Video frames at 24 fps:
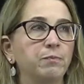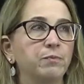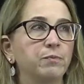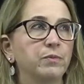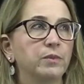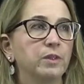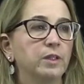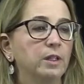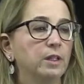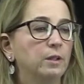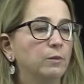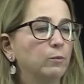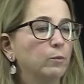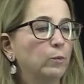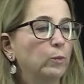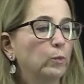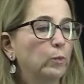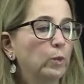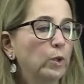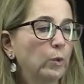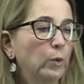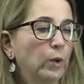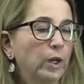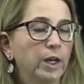Then
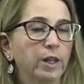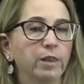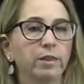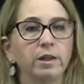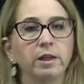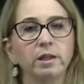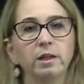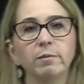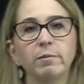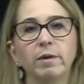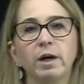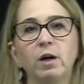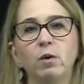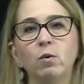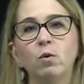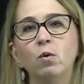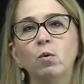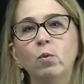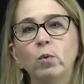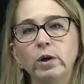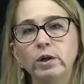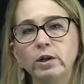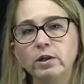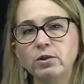we want to think about, well,
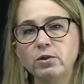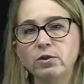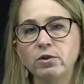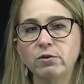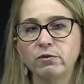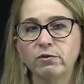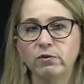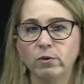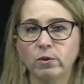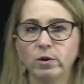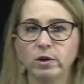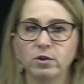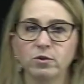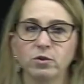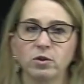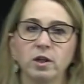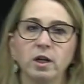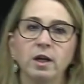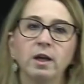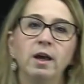what is the force